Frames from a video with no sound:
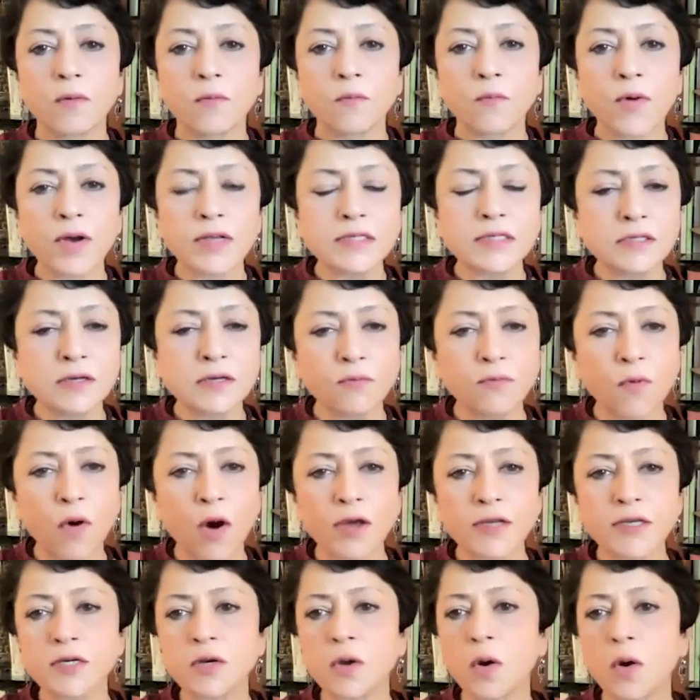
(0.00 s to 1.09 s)
was
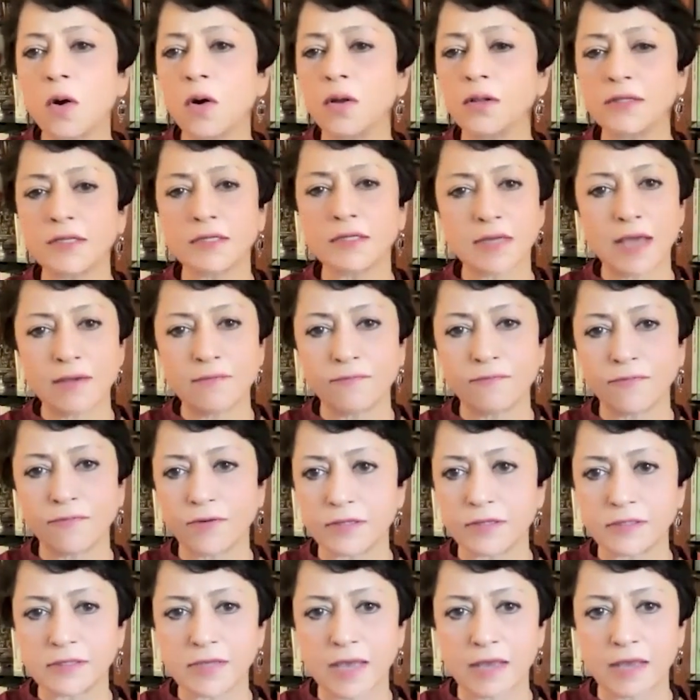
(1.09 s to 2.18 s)
rewarded all the time for
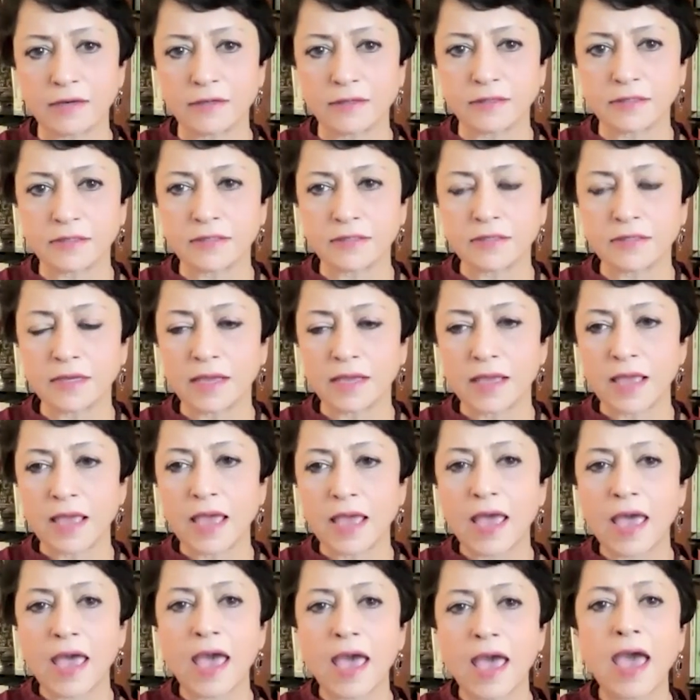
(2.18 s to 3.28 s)
his silence
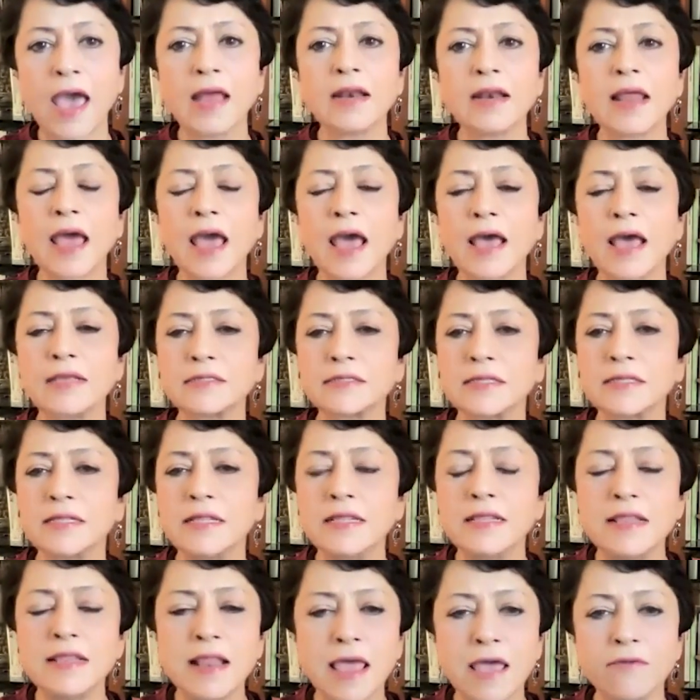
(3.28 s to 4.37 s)
and has
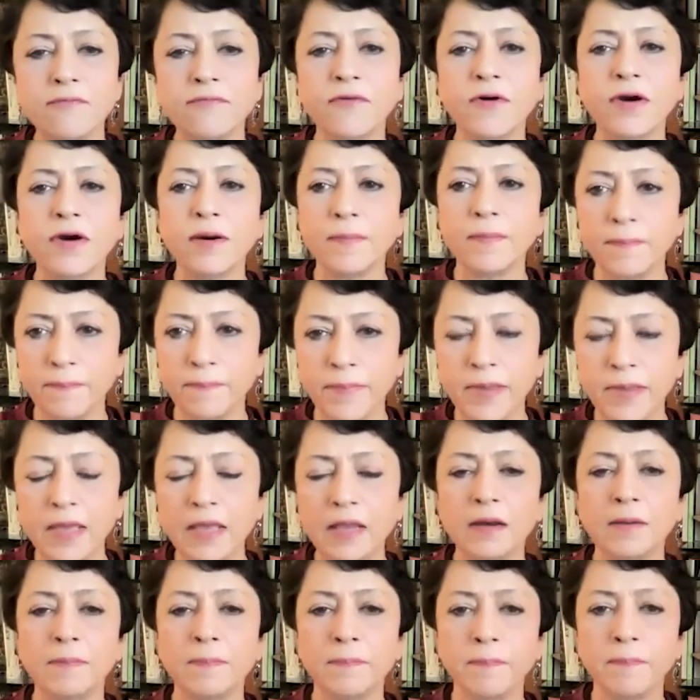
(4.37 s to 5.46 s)
never
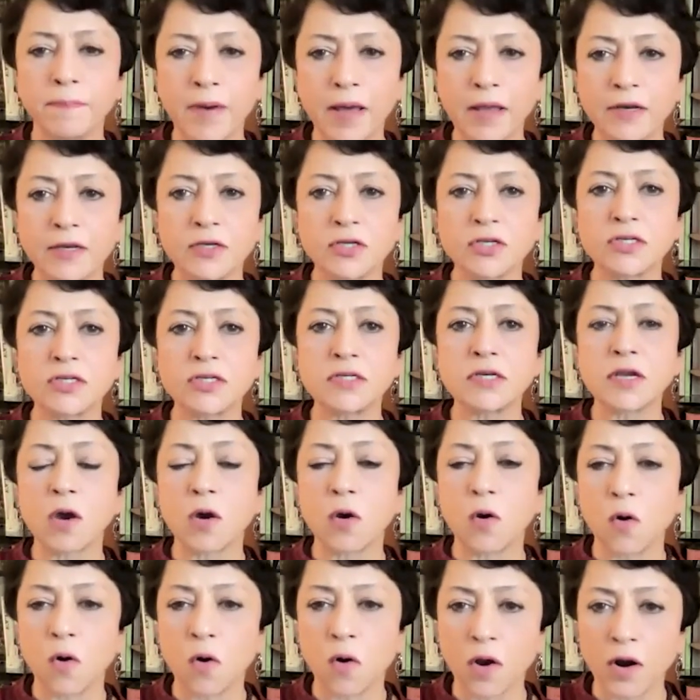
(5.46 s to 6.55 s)
been punished
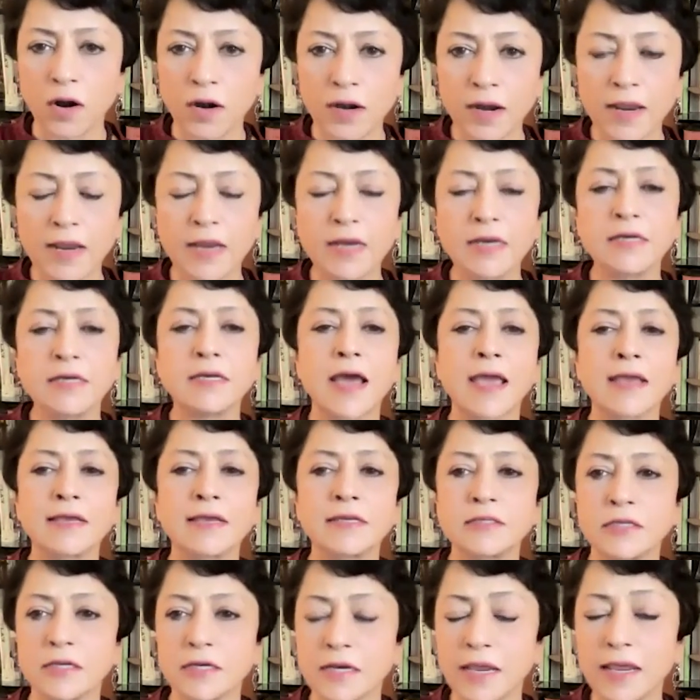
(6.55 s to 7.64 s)
or
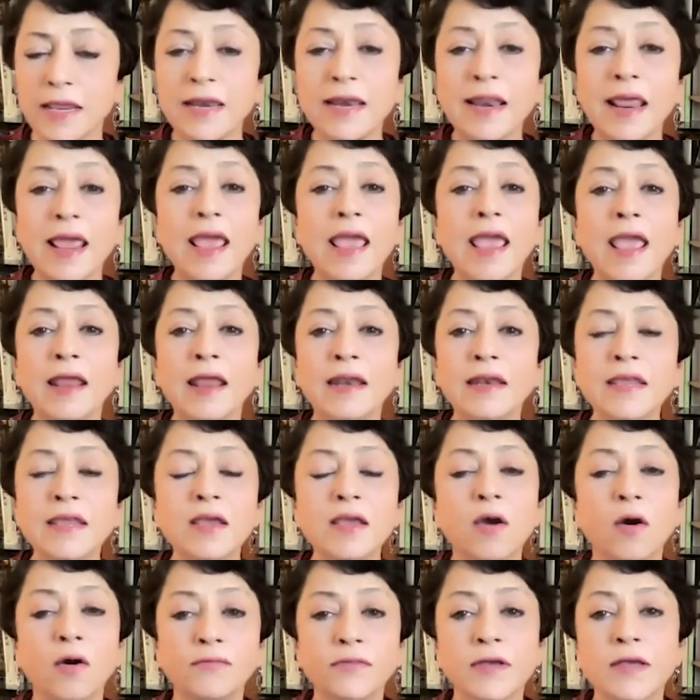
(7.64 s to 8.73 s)
indicted in any
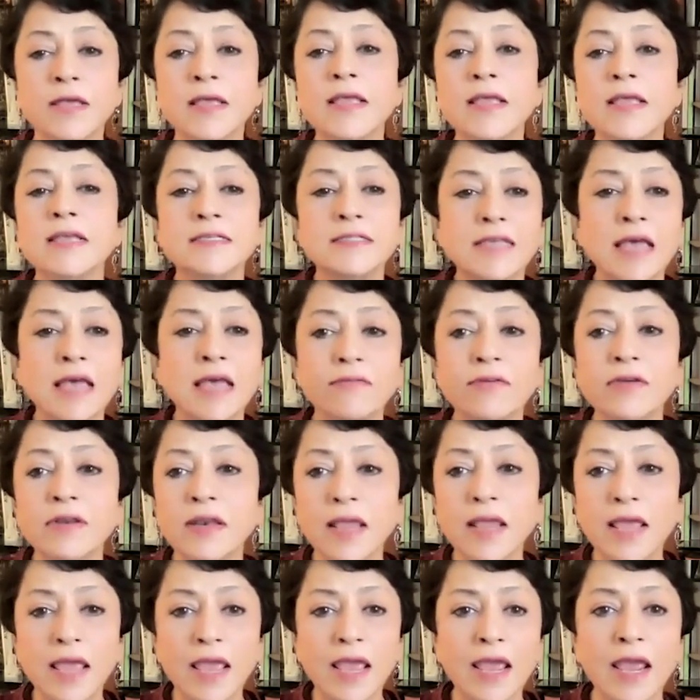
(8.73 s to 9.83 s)
of the
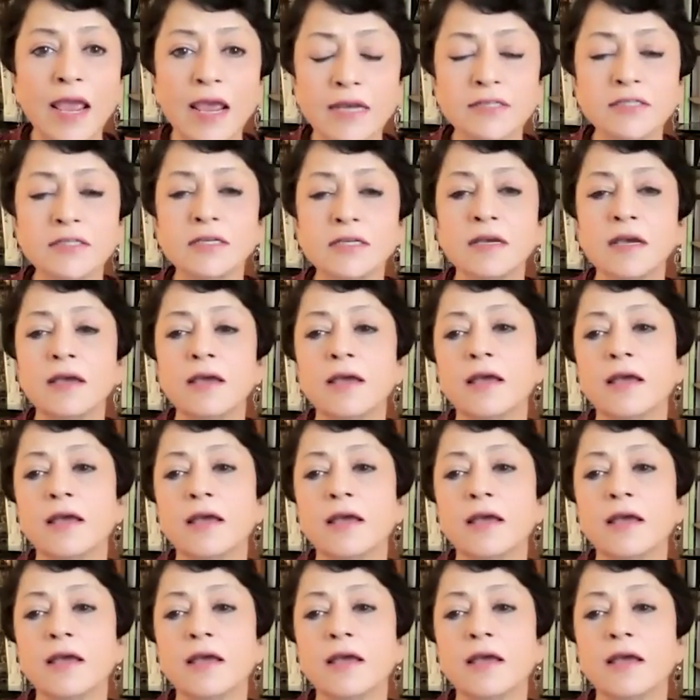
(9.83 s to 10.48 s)
7-8